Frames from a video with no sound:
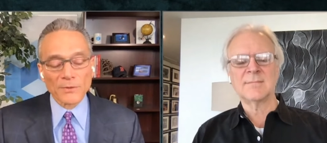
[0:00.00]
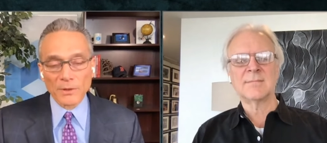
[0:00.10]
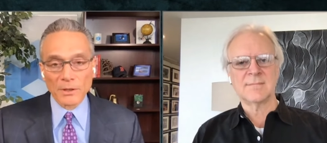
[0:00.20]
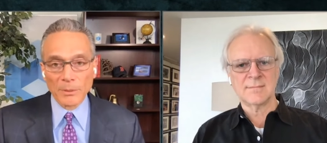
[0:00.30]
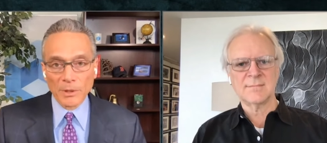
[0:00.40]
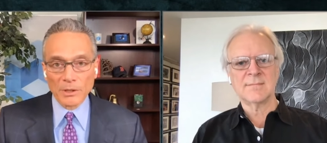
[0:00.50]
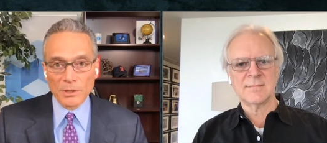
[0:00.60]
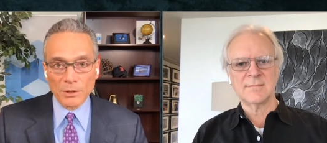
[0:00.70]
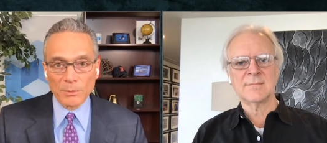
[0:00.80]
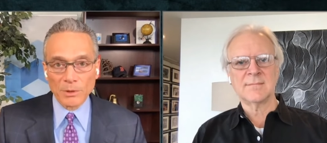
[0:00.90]
Speaker 1: so much for coming on
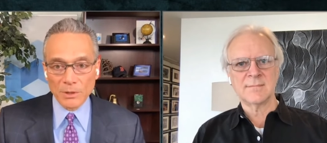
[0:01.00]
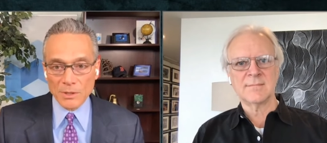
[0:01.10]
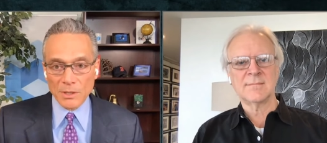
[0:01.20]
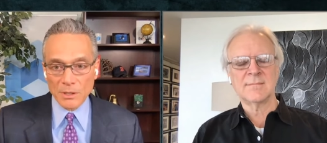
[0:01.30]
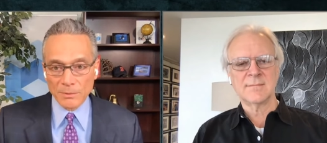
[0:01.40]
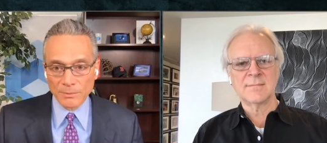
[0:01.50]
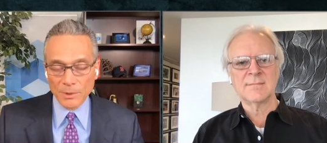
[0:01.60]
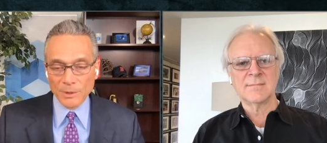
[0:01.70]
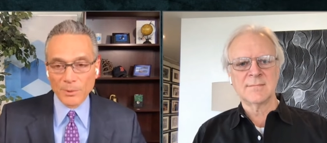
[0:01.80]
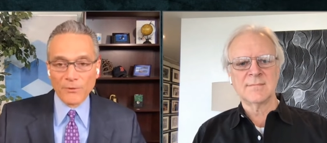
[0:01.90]
the Cube. Good to see
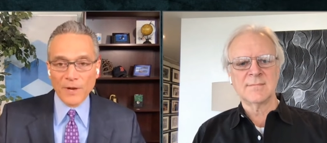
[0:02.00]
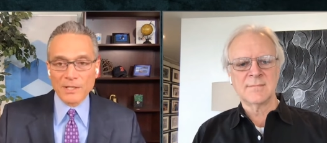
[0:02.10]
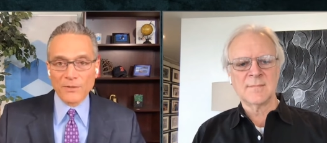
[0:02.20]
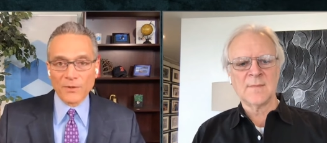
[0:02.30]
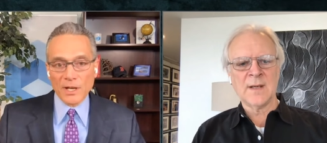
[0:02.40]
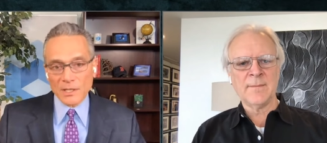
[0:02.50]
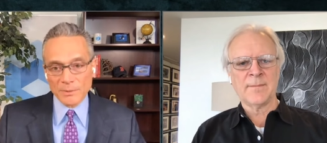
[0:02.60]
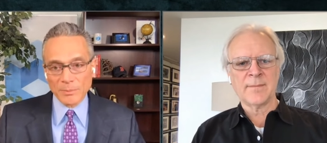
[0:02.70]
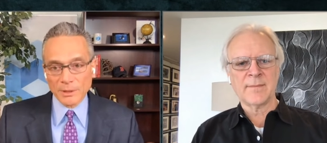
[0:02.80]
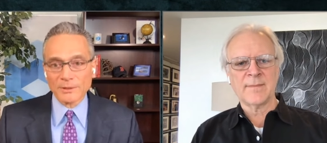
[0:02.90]
you. Wish we were face to
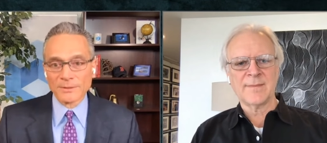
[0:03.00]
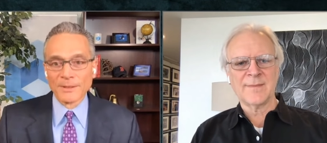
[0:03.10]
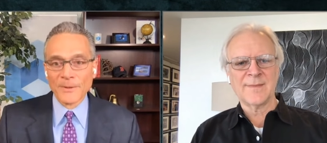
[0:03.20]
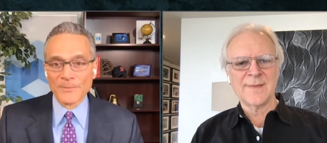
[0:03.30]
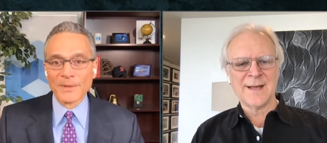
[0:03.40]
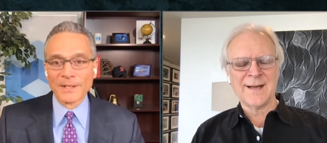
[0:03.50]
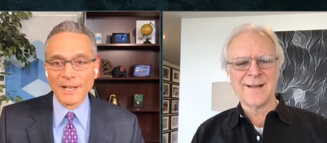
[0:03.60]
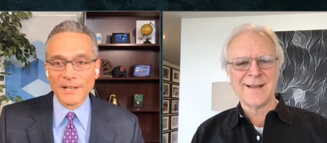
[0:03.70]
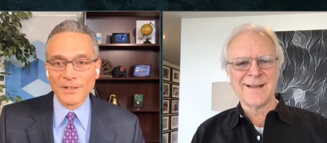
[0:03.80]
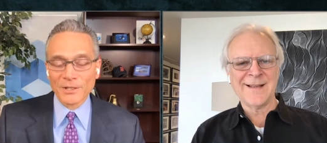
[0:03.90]
face, but
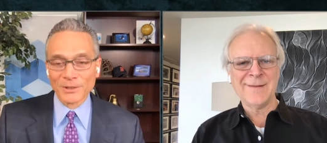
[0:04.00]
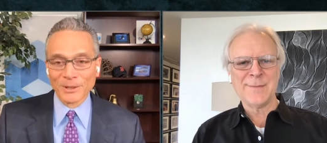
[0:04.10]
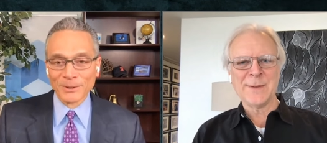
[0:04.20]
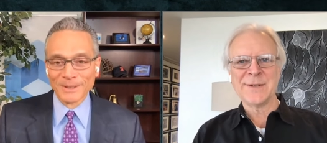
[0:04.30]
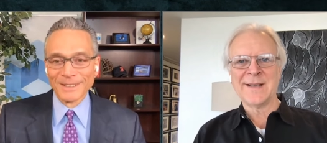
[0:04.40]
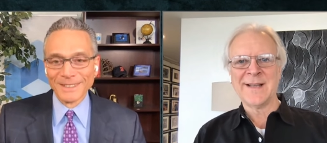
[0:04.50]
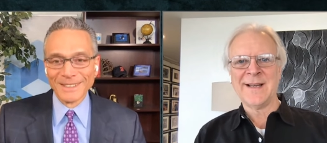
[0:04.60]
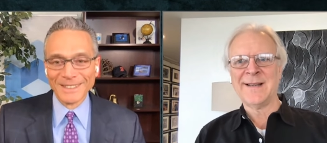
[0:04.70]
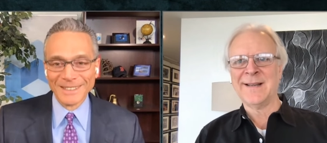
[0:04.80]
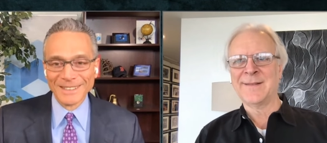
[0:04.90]
Speaker 2: yeah, hey, this will do. Appreciate
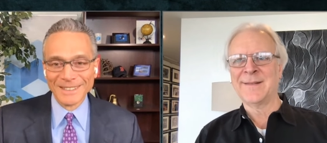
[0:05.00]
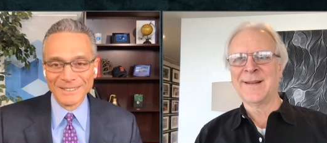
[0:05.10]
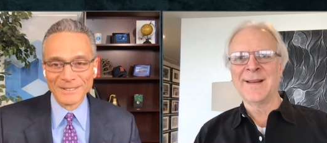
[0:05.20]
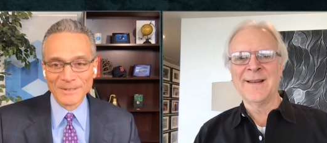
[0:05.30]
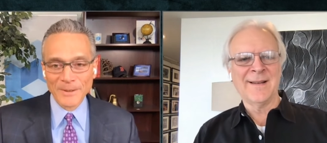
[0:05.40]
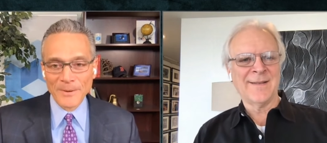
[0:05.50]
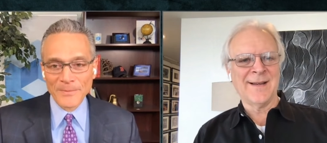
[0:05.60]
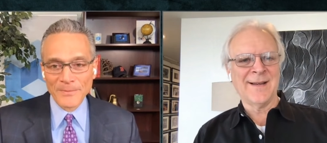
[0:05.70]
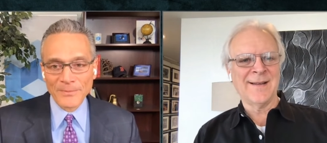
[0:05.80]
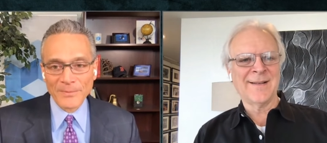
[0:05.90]
that.
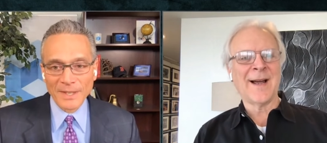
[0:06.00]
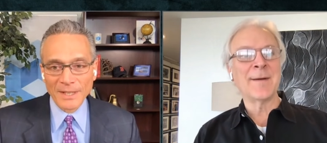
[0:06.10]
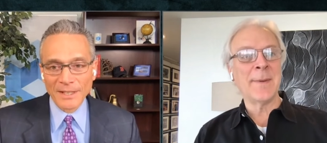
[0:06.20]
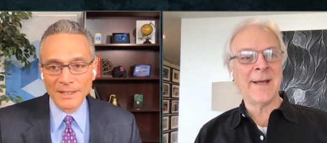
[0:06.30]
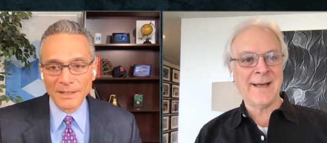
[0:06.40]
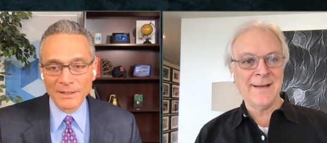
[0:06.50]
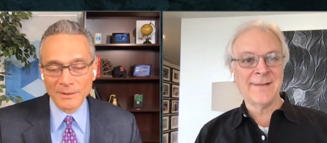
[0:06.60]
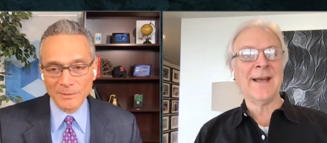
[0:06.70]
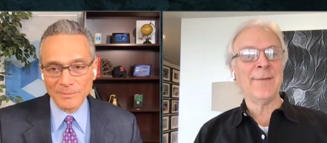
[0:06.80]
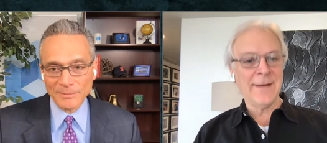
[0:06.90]
It's uh, time to
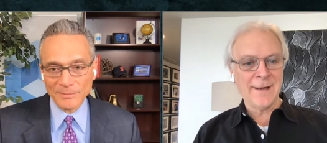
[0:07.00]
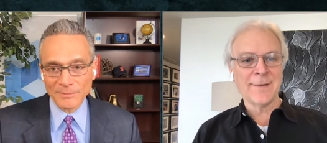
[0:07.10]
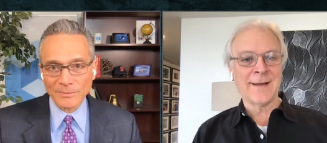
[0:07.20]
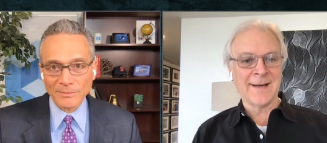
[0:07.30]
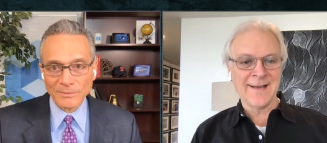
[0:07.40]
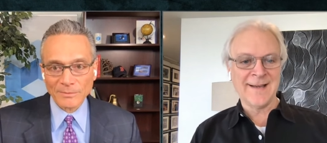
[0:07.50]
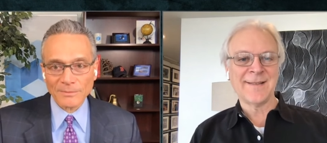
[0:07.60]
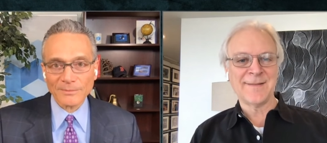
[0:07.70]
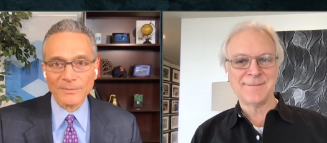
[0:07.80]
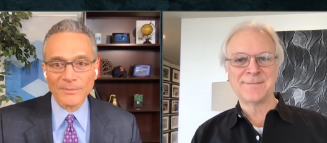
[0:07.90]
be safe and healthy, I
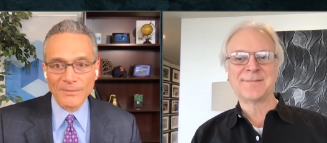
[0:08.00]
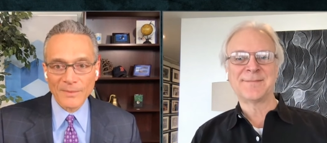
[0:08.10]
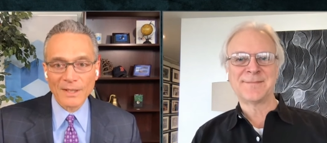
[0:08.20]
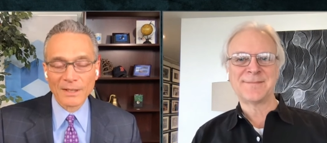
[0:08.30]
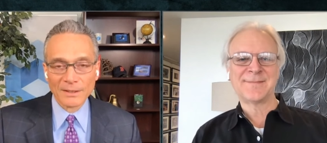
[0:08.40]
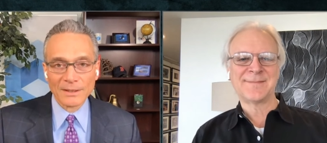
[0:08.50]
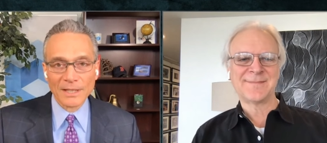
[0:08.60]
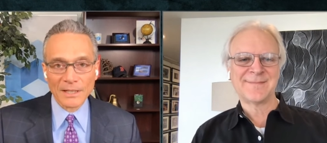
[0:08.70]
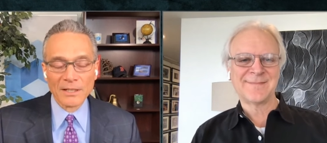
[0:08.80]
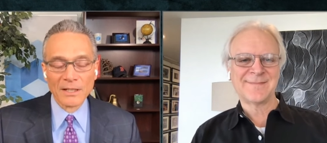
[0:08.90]
Speaker 1: guess.
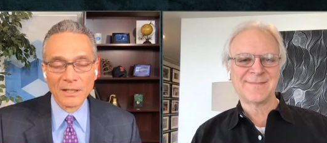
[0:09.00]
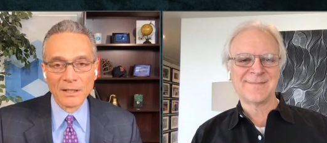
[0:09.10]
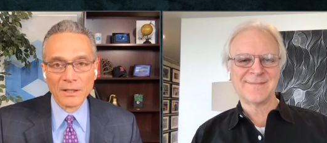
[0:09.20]
Indeed.